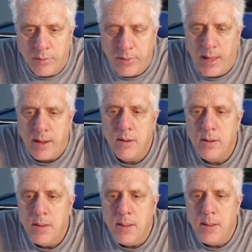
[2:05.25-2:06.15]
that?
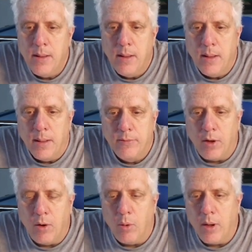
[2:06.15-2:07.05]

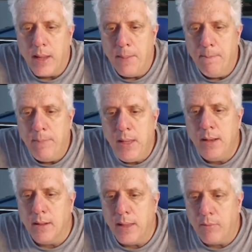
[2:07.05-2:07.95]
So
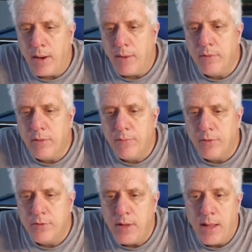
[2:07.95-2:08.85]
immediately, right after the
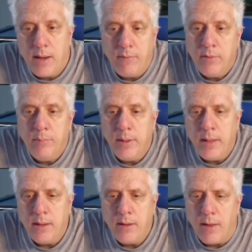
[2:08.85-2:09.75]
first shot, everything
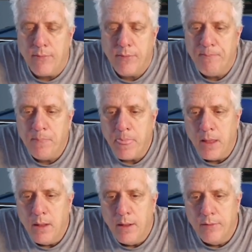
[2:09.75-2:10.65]
became tough.
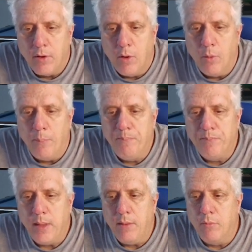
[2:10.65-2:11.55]
So
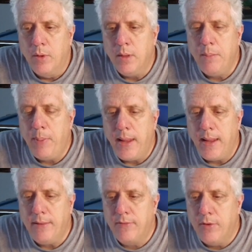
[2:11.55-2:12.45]
it really
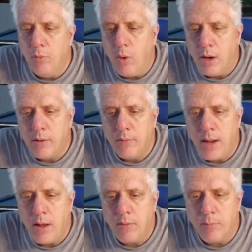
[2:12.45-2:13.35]
pays to walk
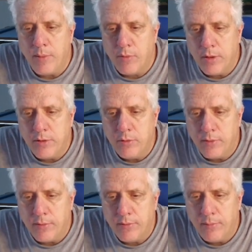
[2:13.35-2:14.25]
around before you shoot
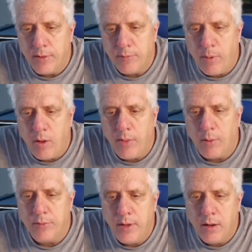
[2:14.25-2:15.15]
this ball that
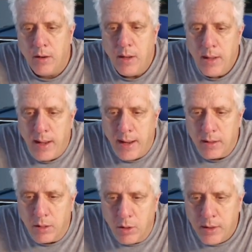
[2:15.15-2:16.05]
was here and
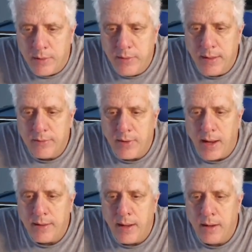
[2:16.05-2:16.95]
look at the
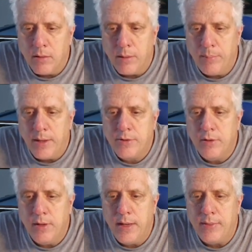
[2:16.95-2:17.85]
exact angle and make sure
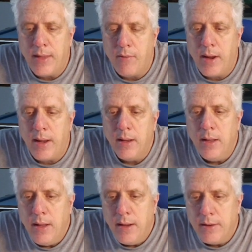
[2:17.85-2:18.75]
you get that right.
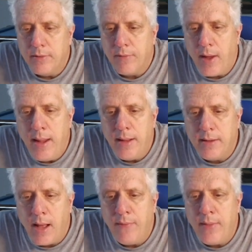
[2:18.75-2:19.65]
Because if I had
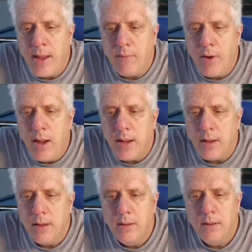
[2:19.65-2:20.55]
gotten that right,
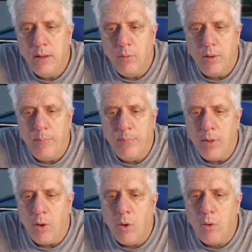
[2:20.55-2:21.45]
the
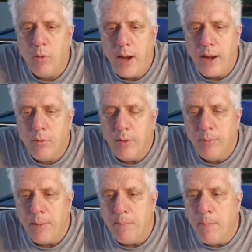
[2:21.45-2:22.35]
whole rack would have
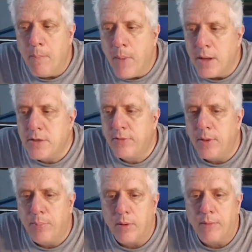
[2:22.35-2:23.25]
been much
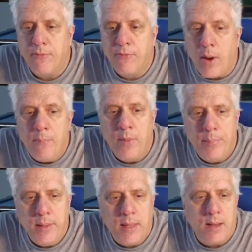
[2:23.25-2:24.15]
simpler from the
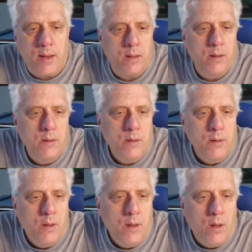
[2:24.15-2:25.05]
beginning.
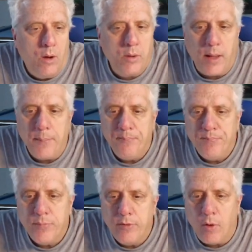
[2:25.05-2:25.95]
Okay,
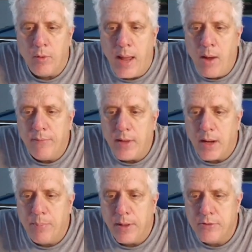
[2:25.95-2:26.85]
so now I've got to
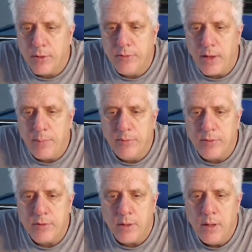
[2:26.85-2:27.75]
play short side
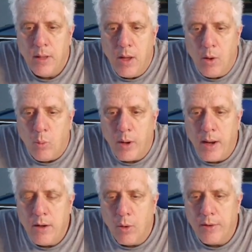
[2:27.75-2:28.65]
position. What I
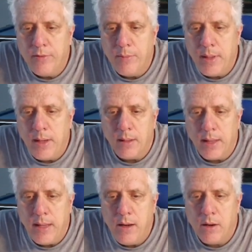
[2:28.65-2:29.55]
notice immediately
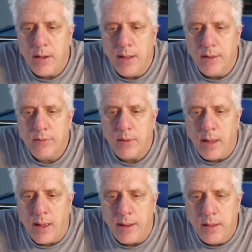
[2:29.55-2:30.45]
here is
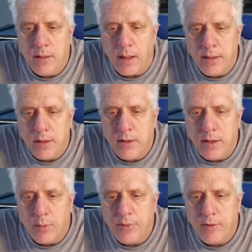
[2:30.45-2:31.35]
I need to
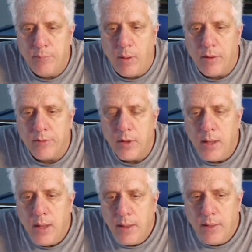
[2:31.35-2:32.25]
deal with these balls.
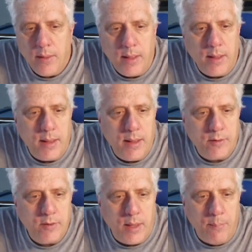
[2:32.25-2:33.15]

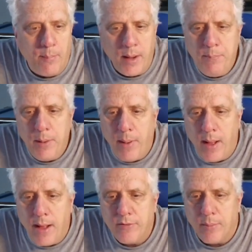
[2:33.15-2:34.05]
It might be
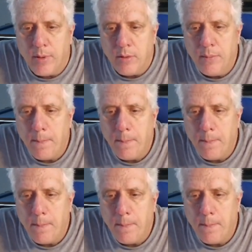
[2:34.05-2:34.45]
possible,